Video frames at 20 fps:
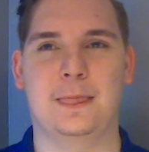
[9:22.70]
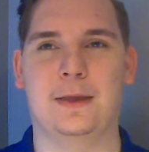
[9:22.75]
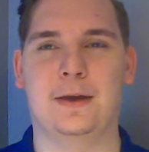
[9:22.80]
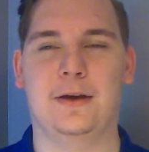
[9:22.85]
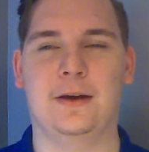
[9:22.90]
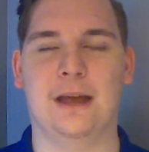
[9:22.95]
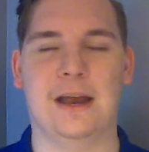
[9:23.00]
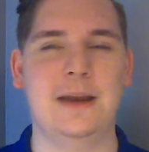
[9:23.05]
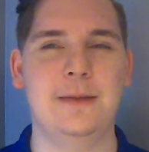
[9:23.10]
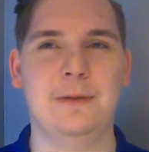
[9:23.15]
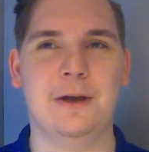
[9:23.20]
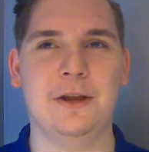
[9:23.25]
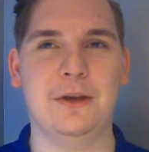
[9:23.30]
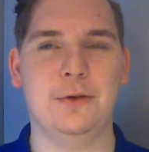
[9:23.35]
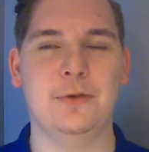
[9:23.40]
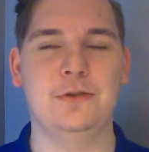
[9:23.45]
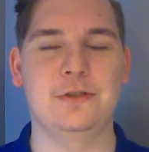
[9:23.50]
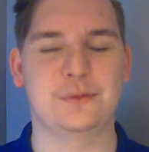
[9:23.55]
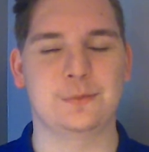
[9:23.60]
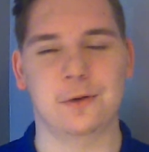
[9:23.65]
Anybody
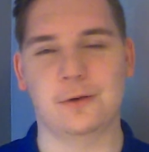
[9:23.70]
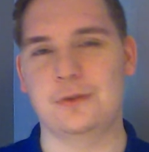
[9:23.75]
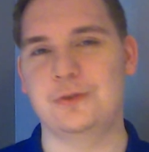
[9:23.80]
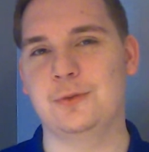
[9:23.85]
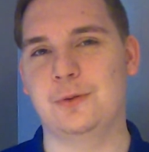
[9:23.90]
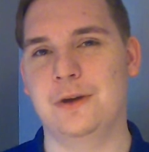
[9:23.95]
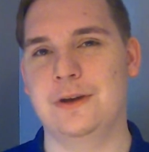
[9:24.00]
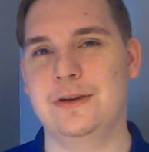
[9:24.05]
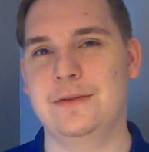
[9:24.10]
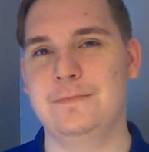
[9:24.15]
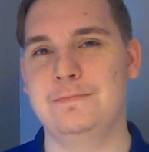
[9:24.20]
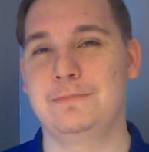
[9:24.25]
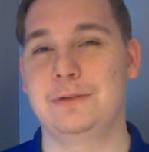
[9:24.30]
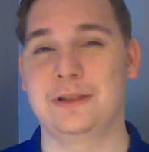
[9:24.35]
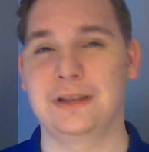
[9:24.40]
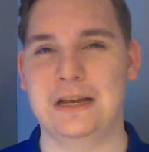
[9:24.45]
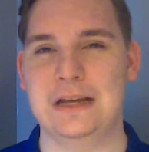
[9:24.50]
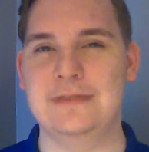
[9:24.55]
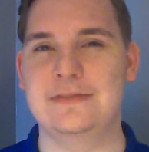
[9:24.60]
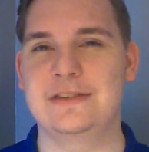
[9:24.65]
who smokes one
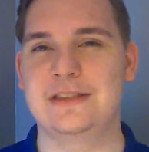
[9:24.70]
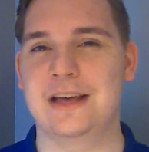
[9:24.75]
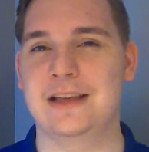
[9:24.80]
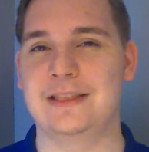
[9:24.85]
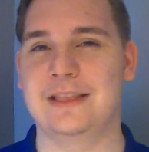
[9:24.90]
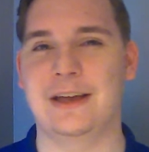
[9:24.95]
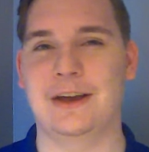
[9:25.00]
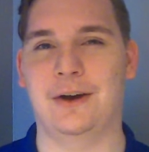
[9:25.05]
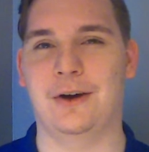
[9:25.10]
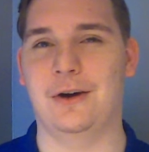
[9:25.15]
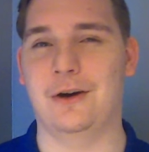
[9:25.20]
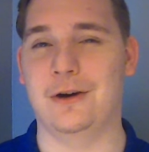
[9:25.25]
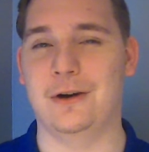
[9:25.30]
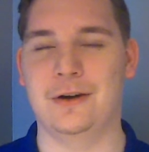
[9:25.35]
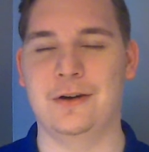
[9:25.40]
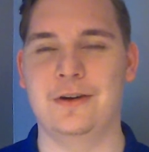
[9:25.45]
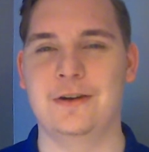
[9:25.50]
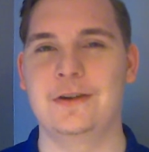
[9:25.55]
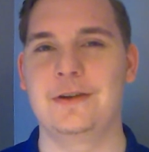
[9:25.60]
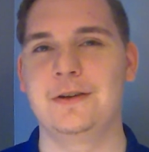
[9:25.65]
believes that they
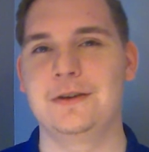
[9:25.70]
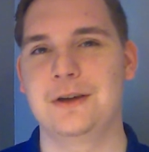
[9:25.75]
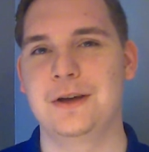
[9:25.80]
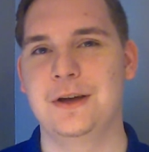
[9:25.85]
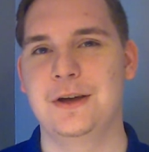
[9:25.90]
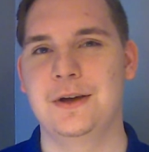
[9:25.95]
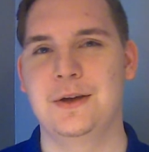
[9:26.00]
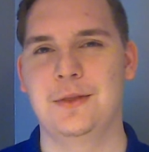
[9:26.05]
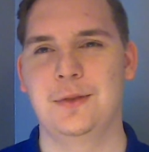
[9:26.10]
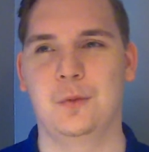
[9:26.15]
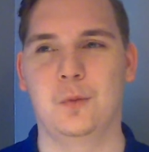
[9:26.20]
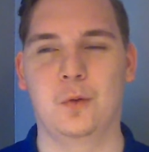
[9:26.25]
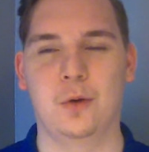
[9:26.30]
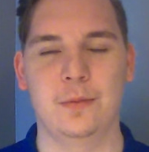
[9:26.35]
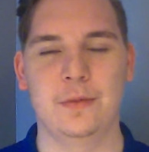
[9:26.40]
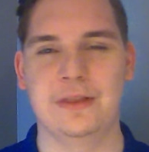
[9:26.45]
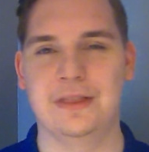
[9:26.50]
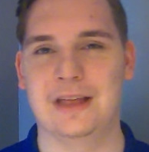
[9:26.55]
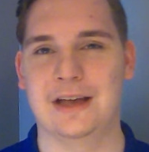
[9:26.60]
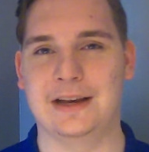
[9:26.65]
are the
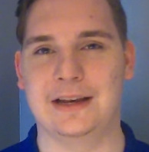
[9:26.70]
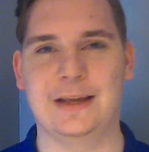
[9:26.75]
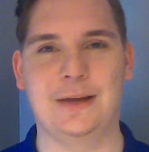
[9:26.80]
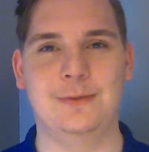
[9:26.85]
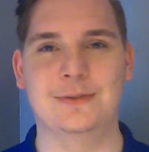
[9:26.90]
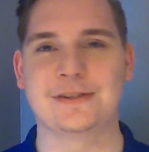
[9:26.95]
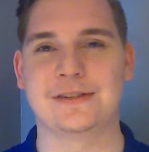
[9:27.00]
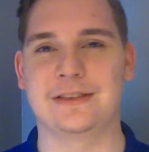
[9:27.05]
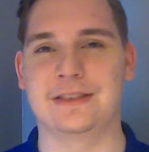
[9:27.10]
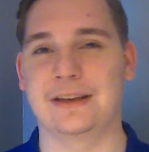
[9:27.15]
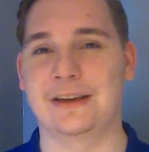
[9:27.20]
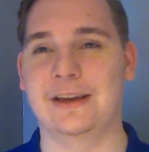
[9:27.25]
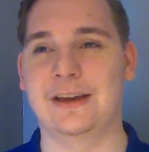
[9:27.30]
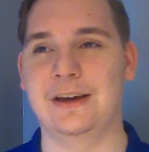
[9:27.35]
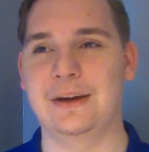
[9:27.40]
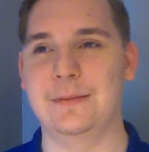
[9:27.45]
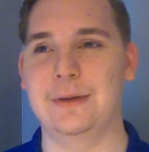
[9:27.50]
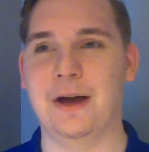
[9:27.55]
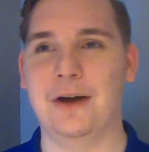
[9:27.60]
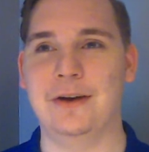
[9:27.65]
woman that he was
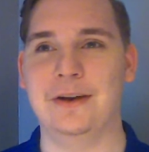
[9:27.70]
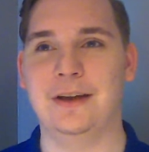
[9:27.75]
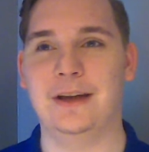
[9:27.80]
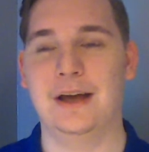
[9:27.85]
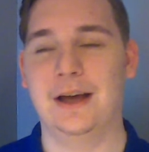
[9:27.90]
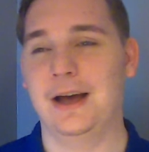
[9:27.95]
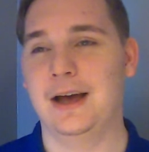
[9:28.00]
thinking about.